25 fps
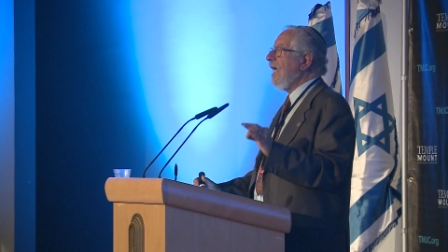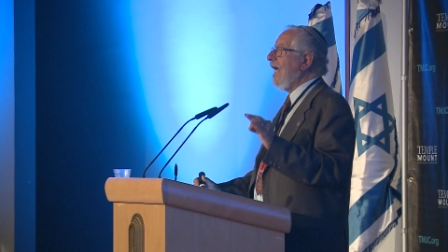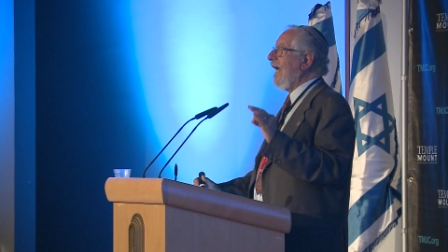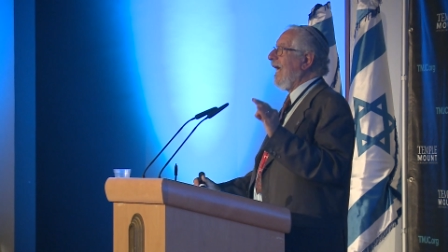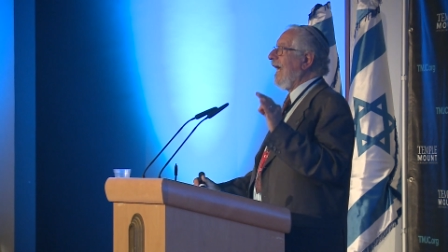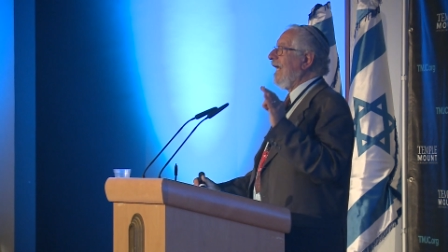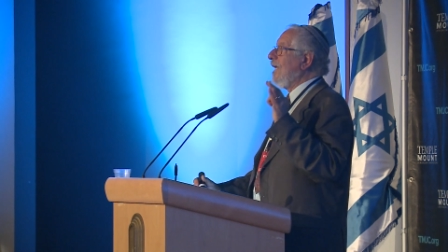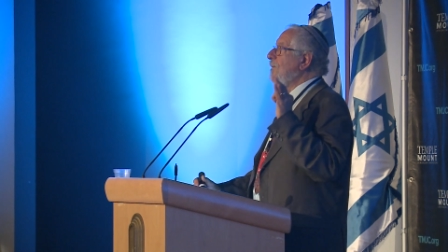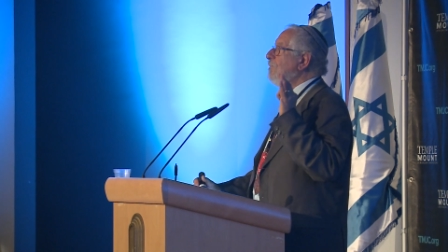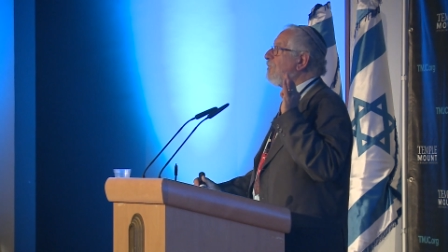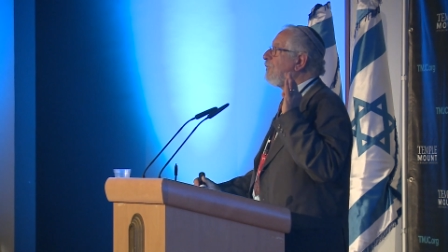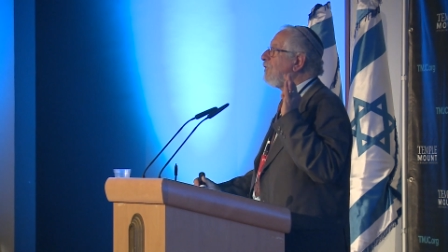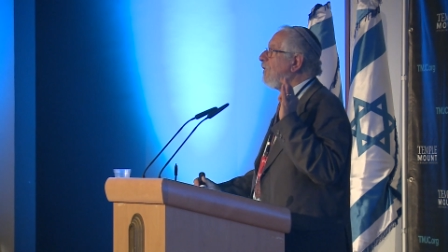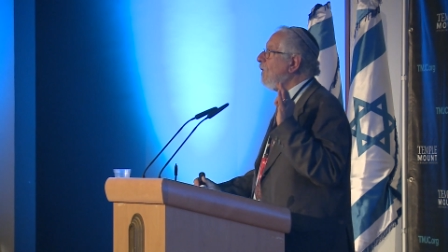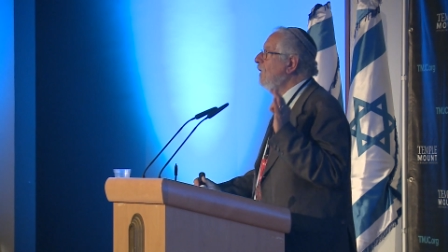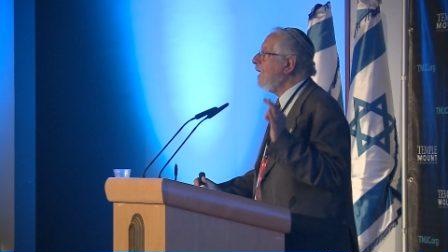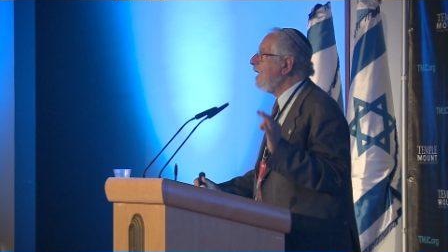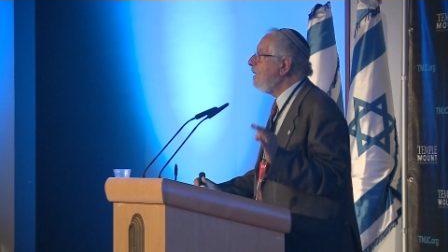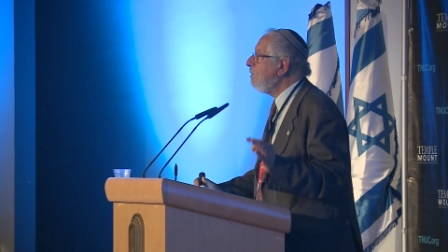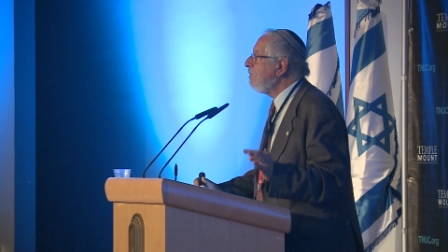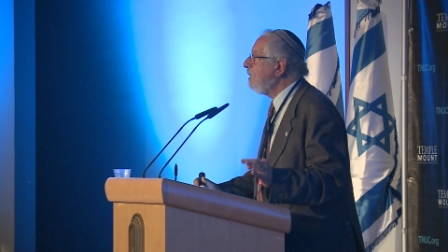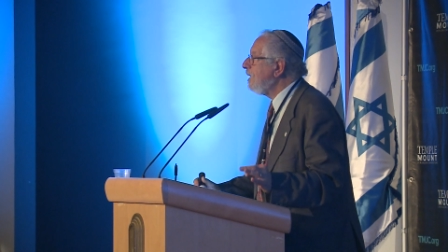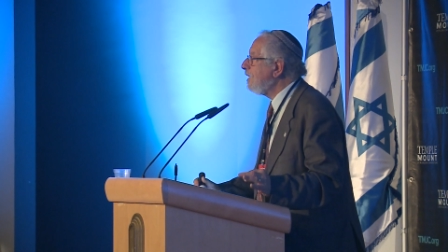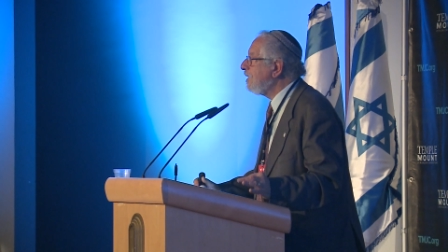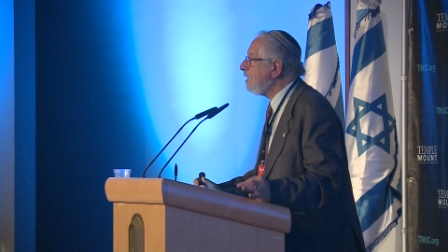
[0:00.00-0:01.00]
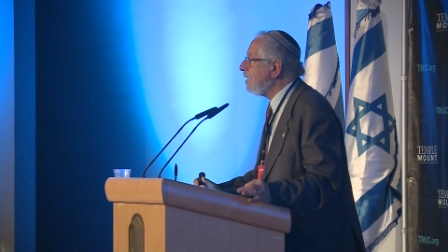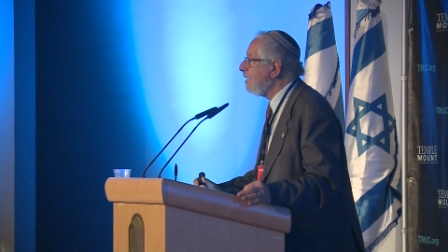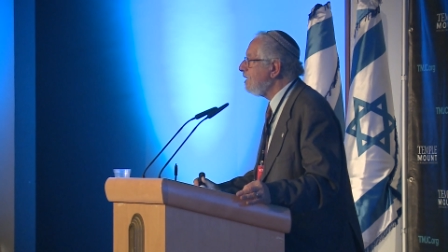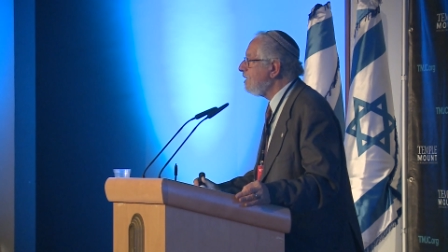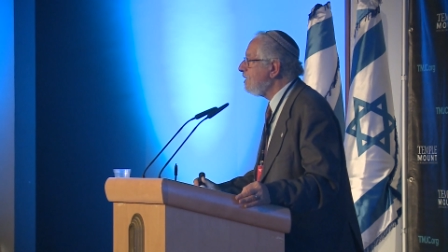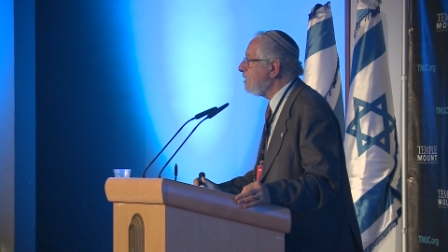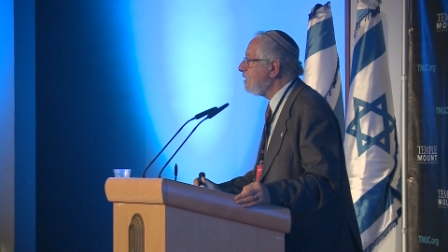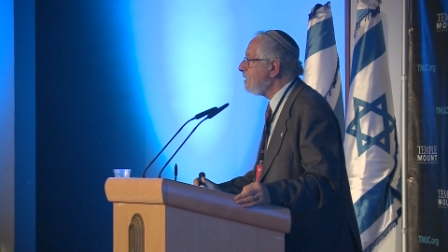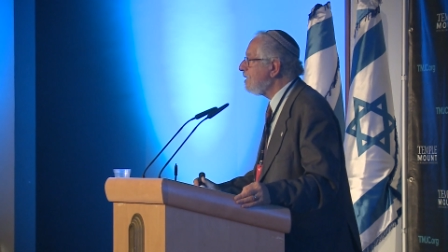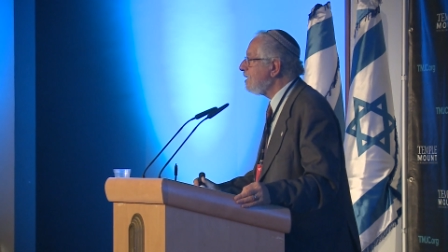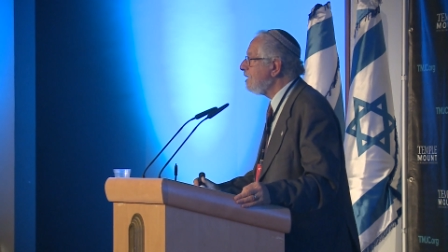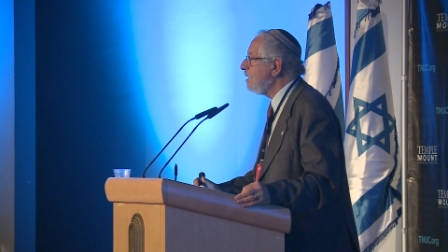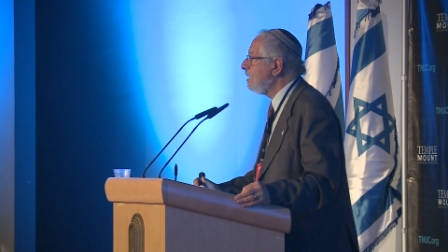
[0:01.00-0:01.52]
and
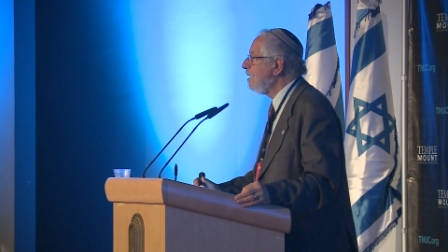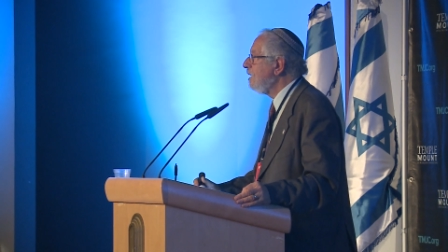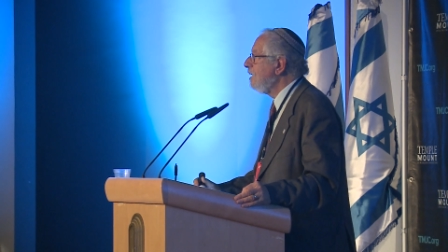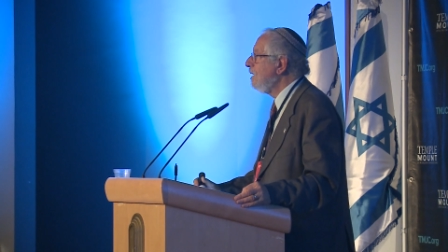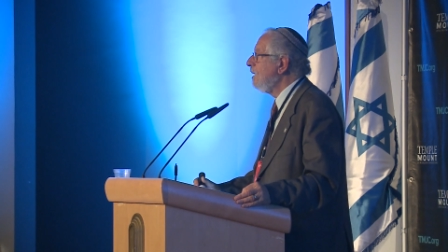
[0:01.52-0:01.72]
prohibitions